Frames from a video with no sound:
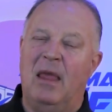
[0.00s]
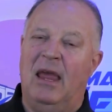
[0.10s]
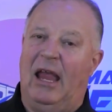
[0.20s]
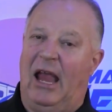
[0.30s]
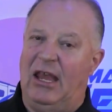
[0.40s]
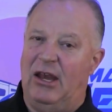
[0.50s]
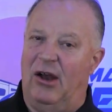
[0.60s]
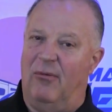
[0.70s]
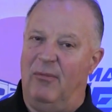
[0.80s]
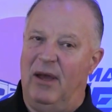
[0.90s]
And you
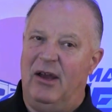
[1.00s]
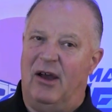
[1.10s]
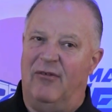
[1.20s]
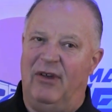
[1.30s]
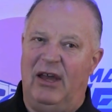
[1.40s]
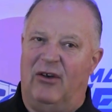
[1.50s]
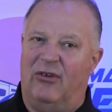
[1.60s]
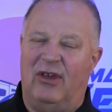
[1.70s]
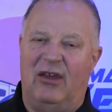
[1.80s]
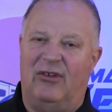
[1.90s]
know, many RVers,
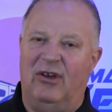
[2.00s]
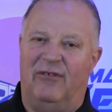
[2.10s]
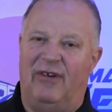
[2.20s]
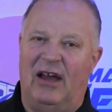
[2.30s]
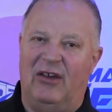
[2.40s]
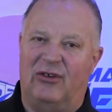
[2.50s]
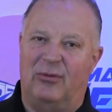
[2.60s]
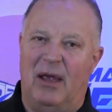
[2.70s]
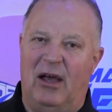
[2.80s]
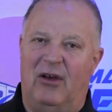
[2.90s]
they still fight
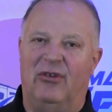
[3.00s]
smells.